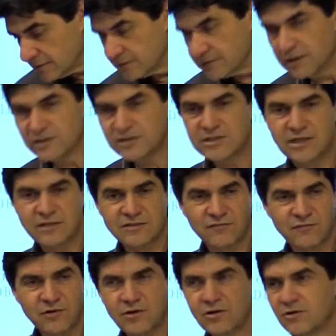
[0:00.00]
That sounds
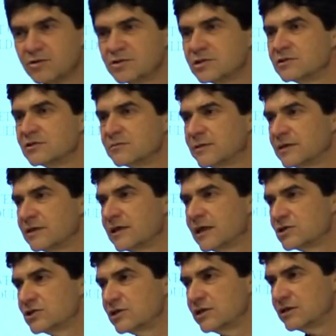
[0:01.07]
very logical, but it
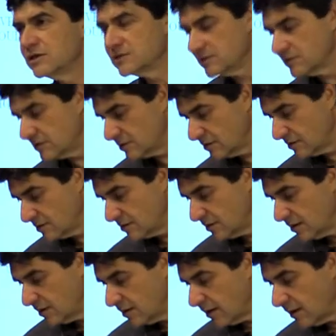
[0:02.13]
actually isn't.
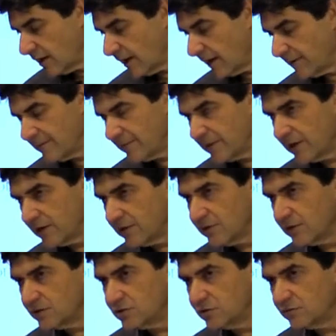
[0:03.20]
Um,
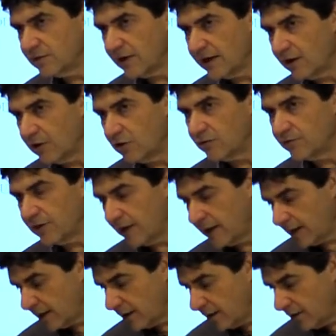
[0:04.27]
the duvet
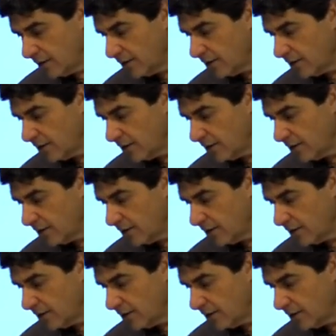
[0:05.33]
overhang